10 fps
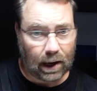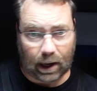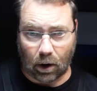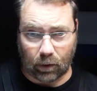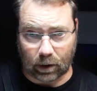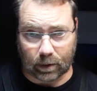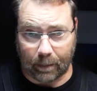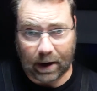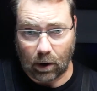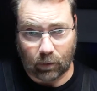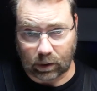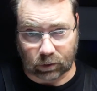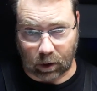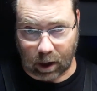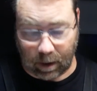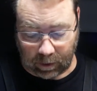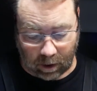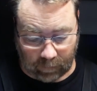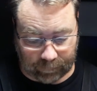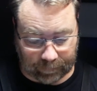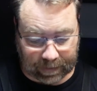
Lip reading: The paint already started coming off.